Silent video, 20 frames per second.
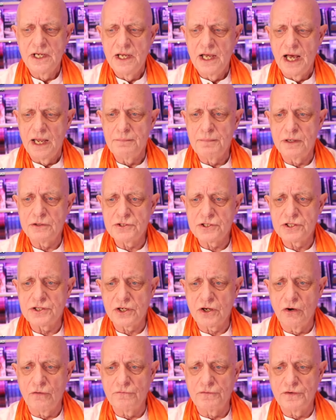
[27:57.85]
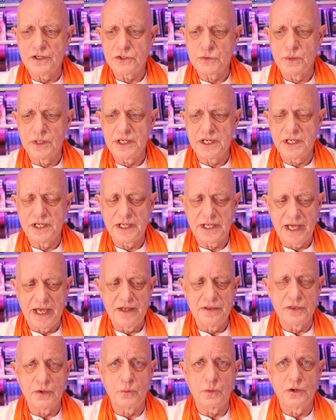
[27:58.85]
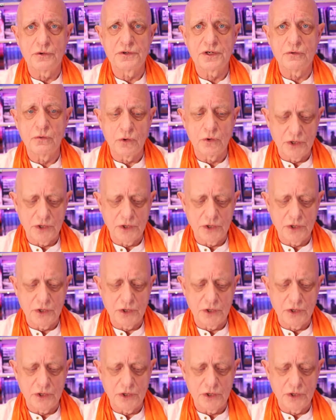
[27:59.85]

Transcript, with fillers: And most of the conflicts we're going to get in the world are all going to